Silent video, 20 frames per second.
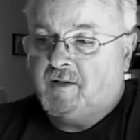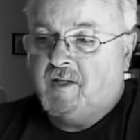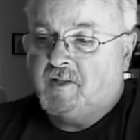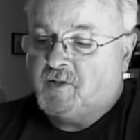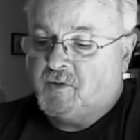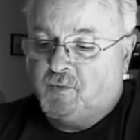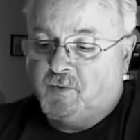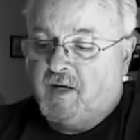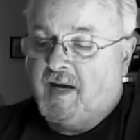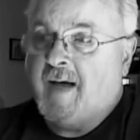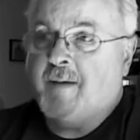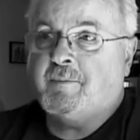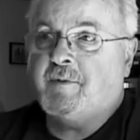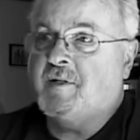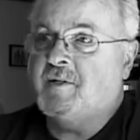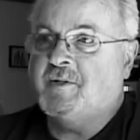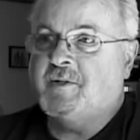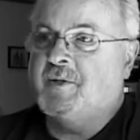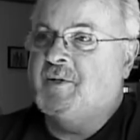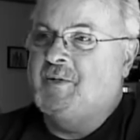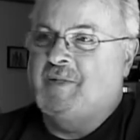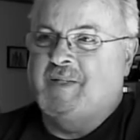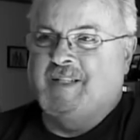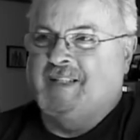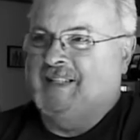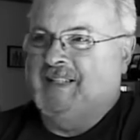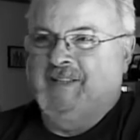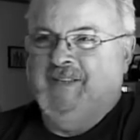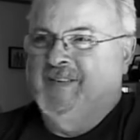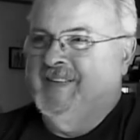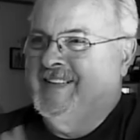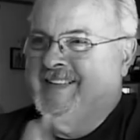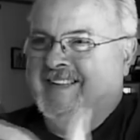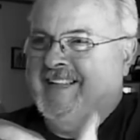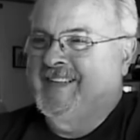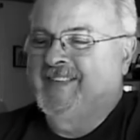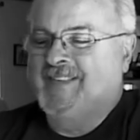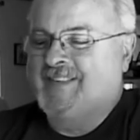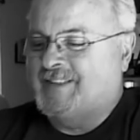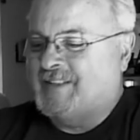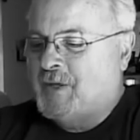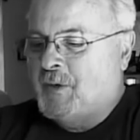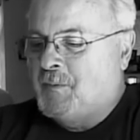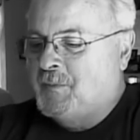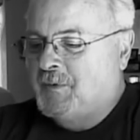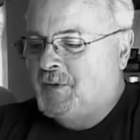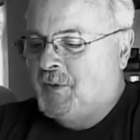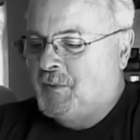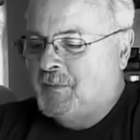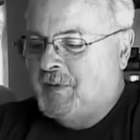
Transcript: Okay, so we were happy to do this. It was it was no hmm.